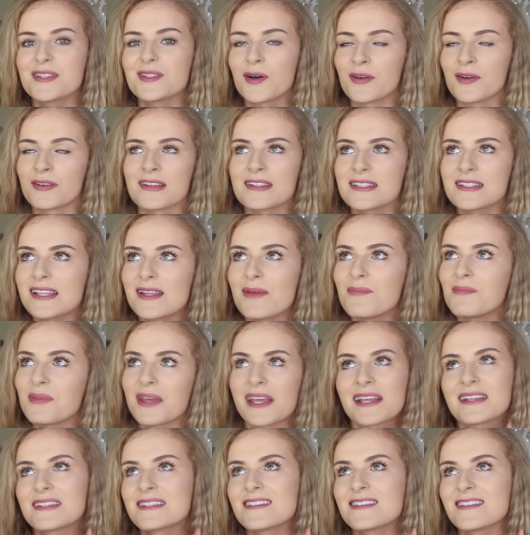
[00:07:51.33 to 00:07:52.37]
It's honestly the
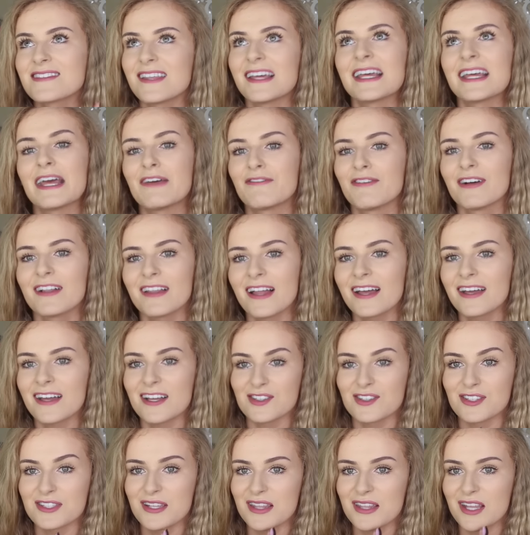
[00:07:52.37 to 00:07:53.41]
best thing ever. Like I just